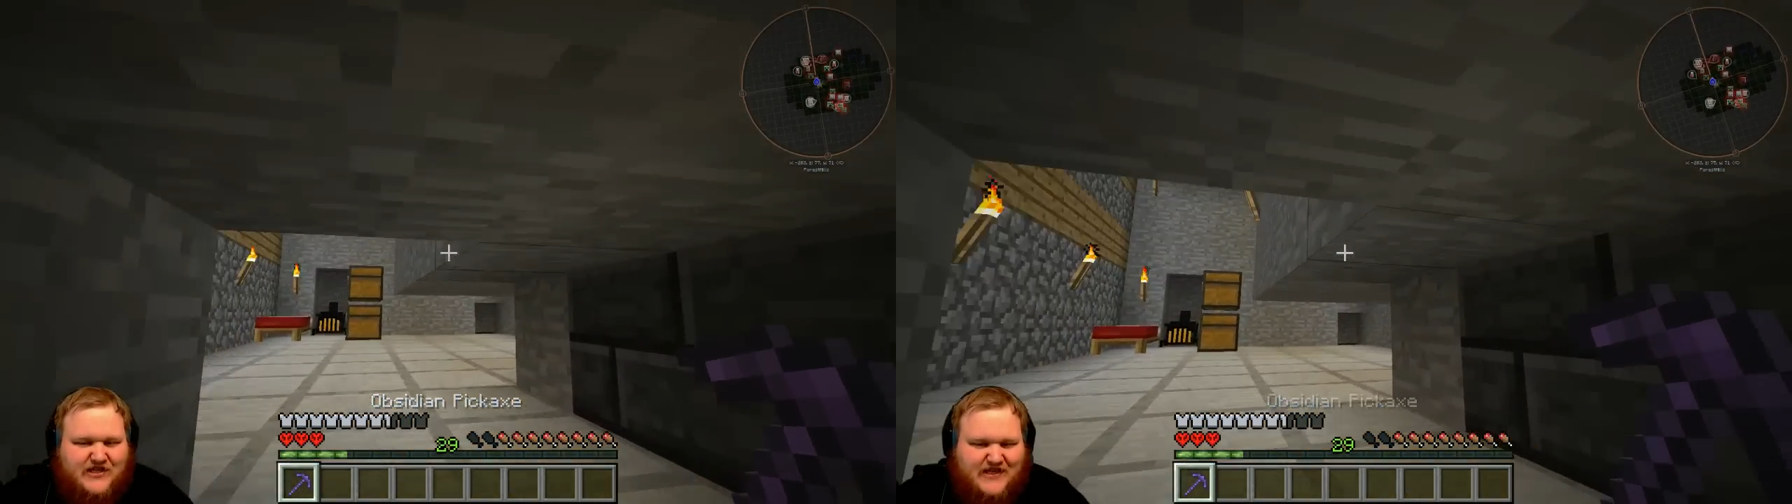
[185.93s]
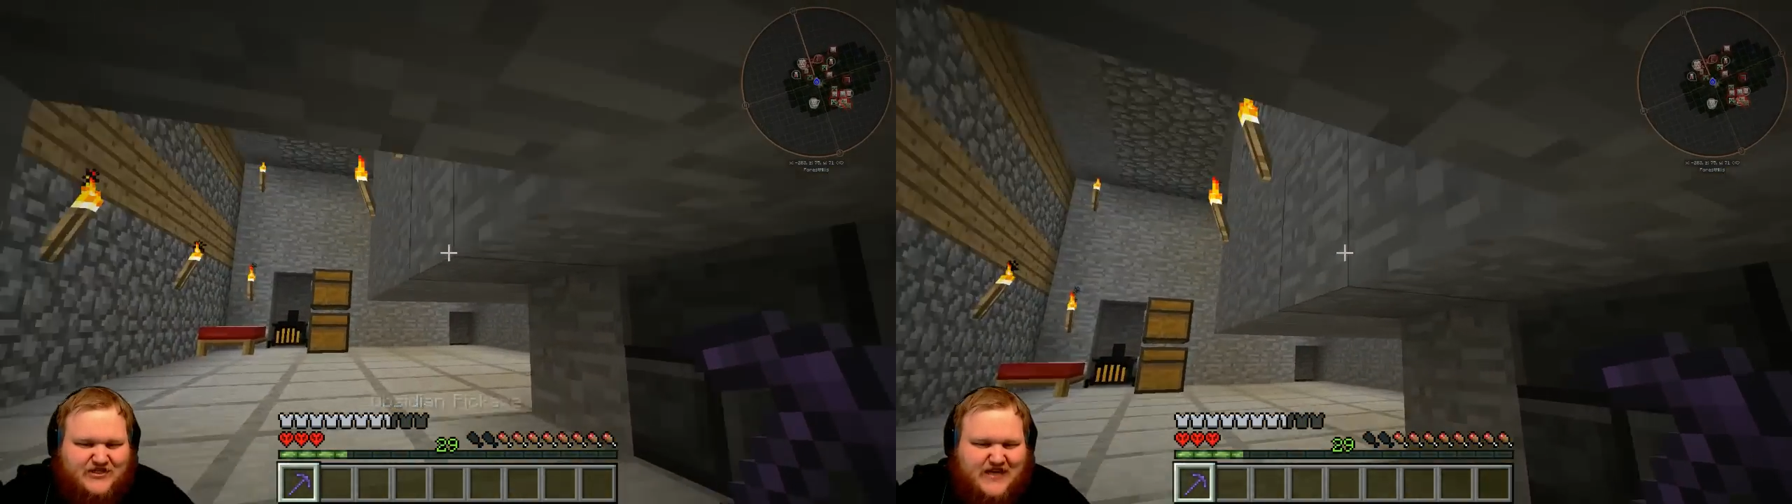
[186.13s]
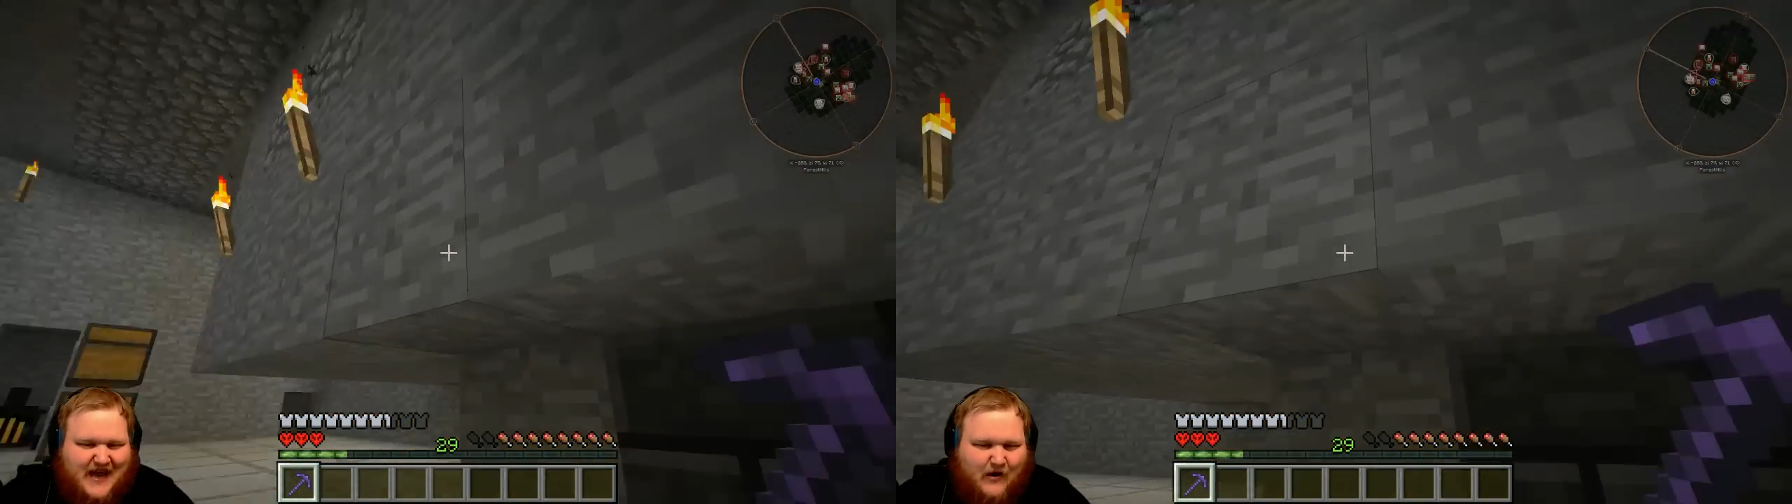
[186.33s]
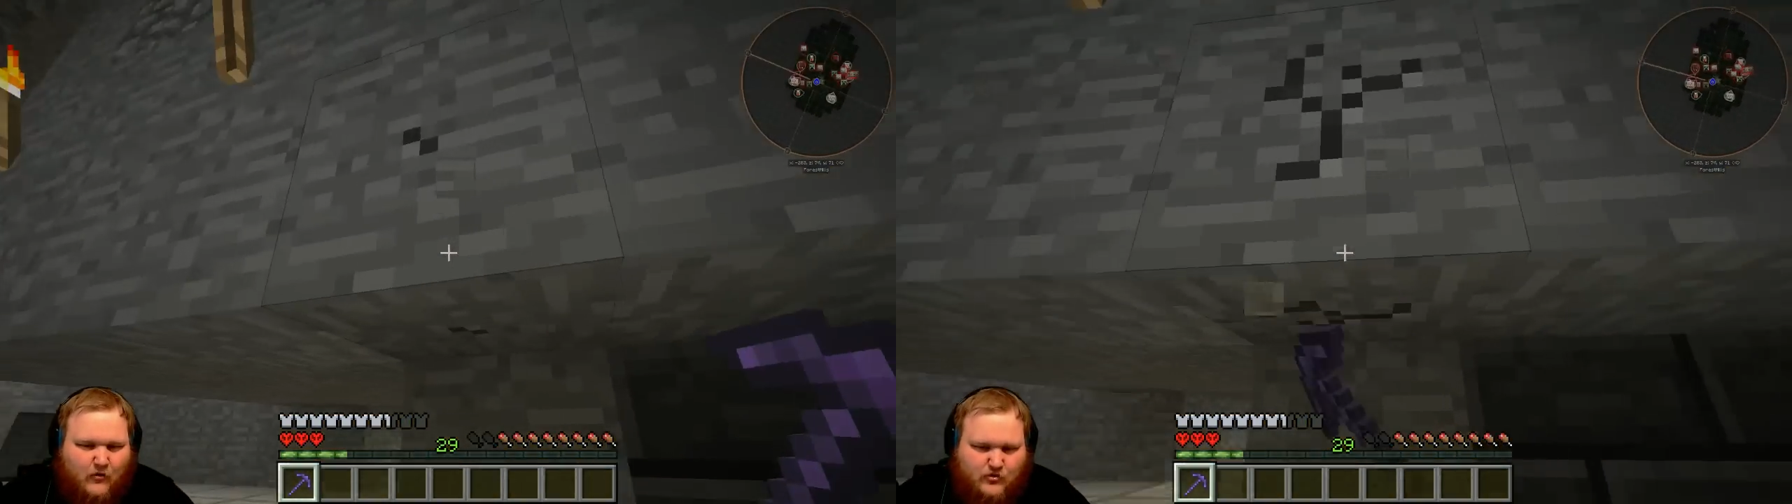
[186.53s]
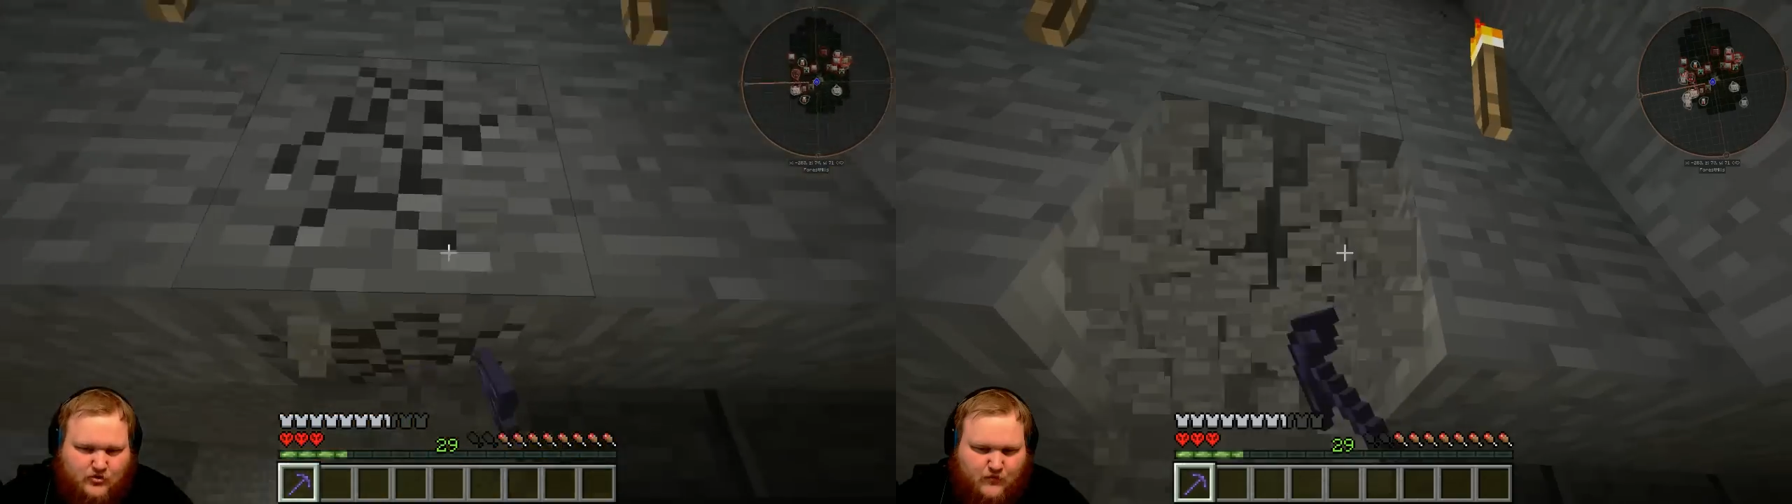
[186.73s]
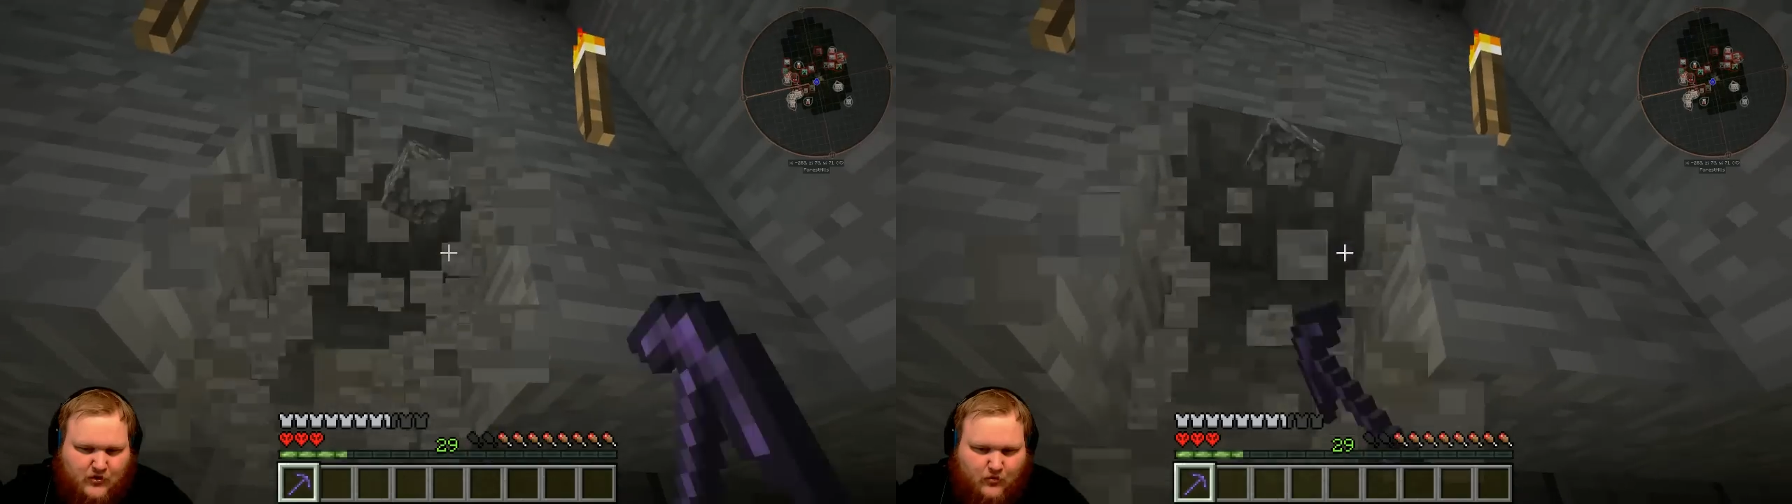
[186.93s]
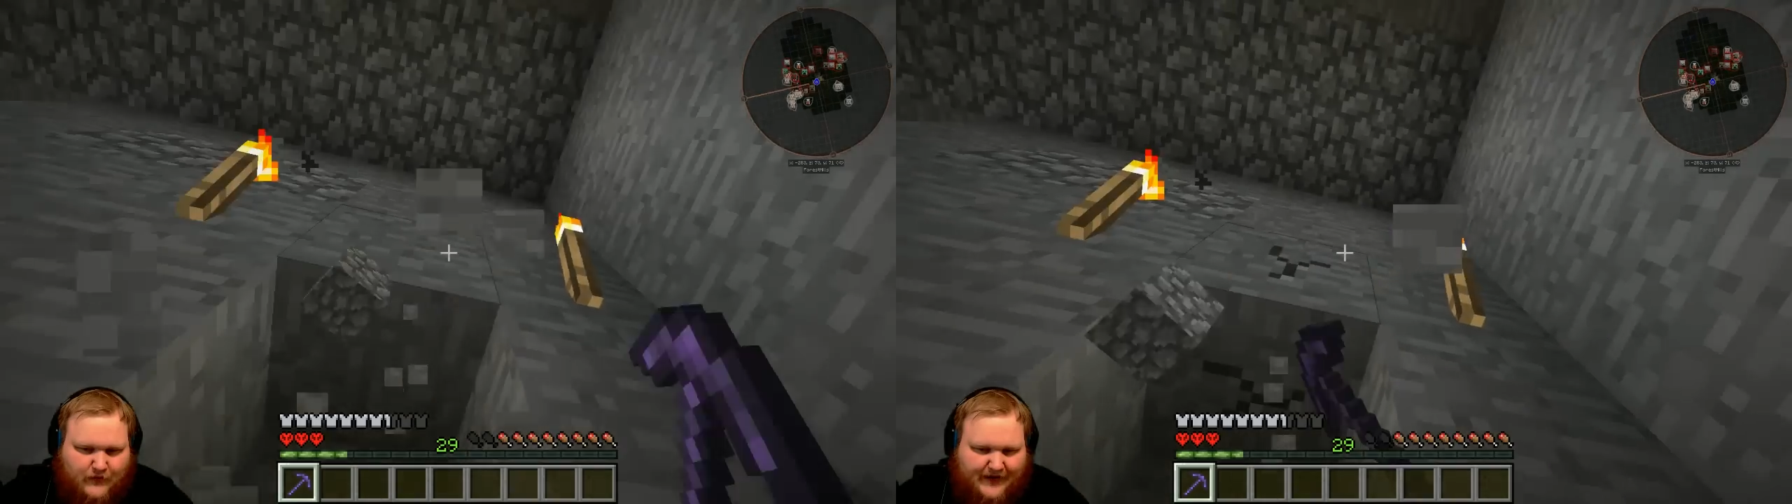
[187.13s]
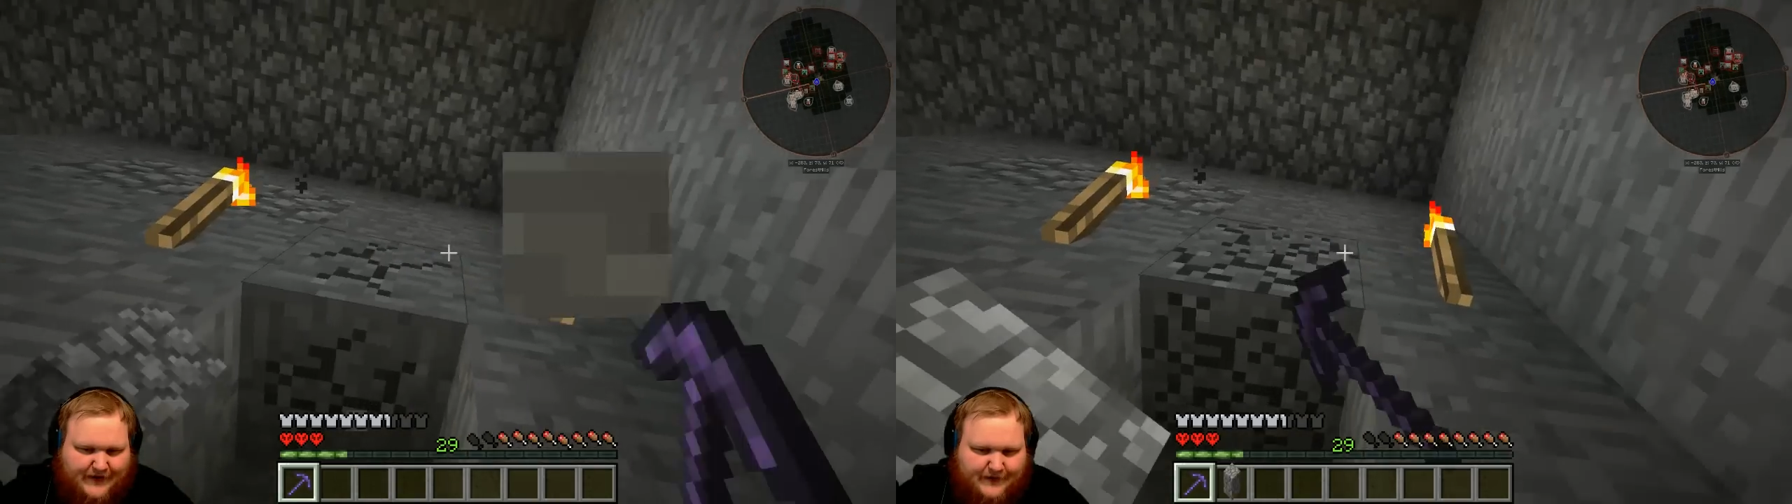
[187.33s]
this out real quick.